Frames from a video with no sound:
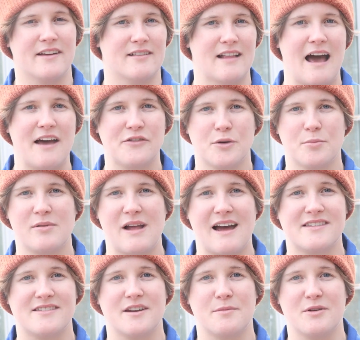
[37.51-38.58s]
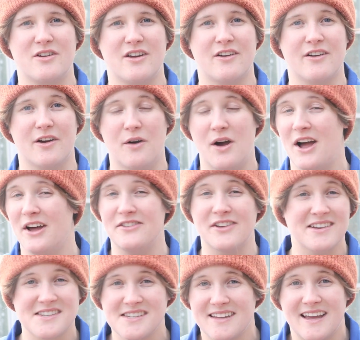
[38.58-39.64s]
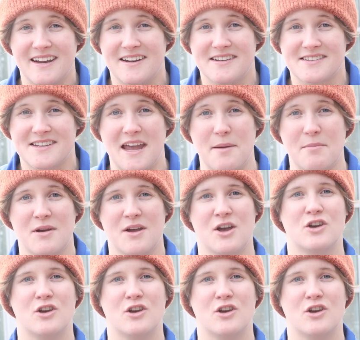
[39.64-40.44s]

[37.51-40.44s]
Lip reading: the glass or plastic material doesn't let it escape,